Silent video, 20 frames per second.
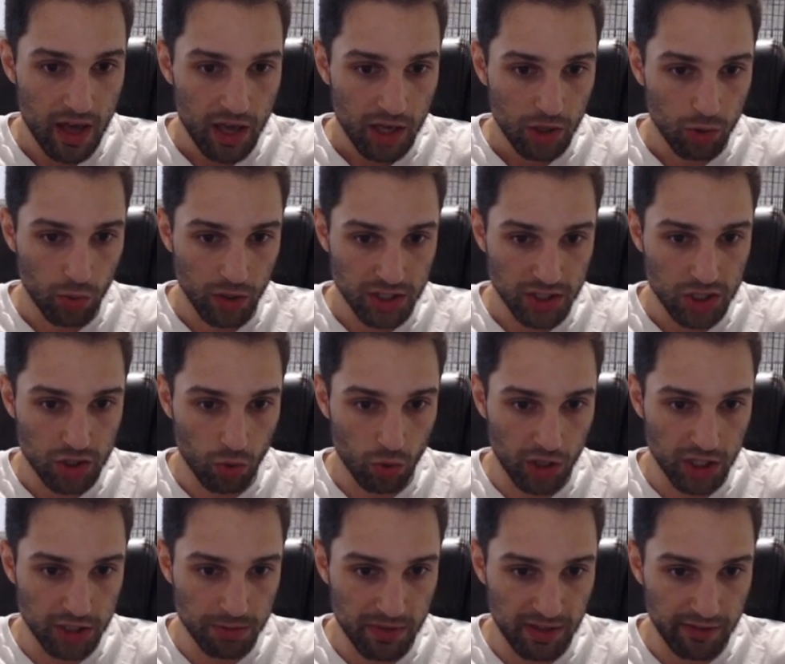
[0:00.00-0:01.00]
We want
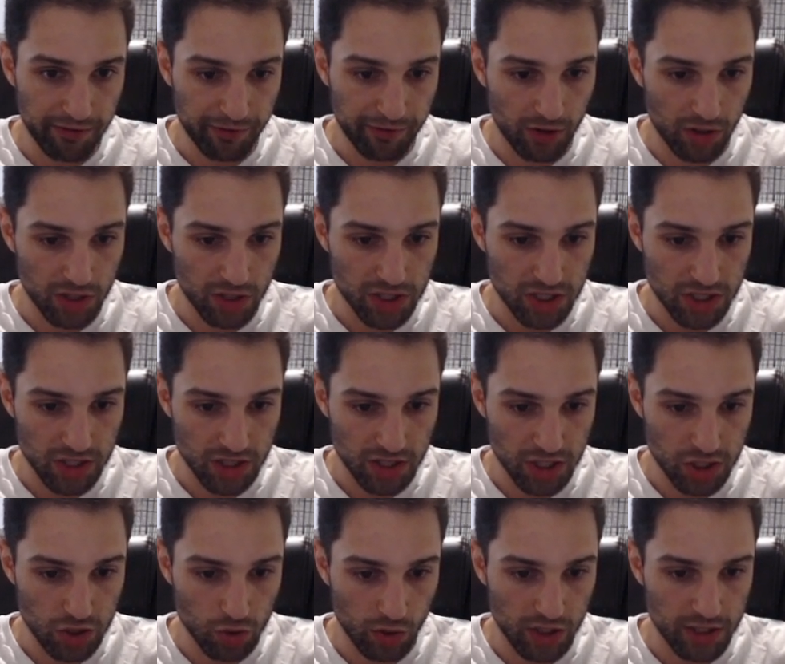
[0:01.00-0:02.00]
swordsman first. The
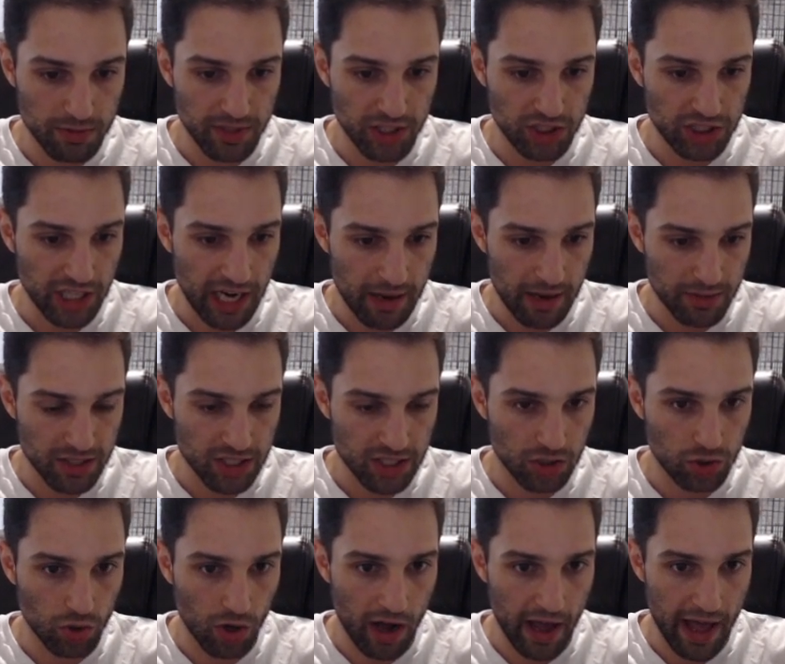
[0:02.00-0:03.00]
swordsman job is to
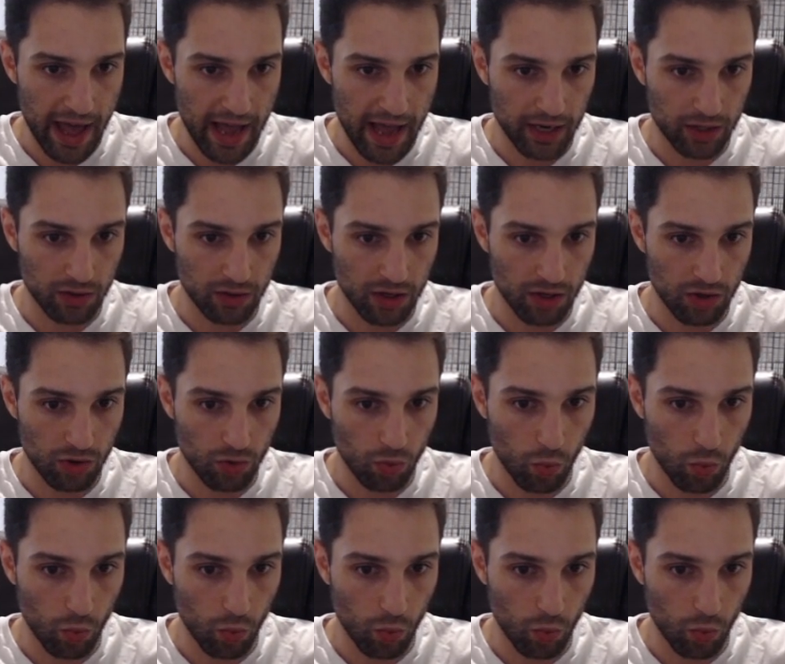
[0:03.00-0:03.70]
draw aggro.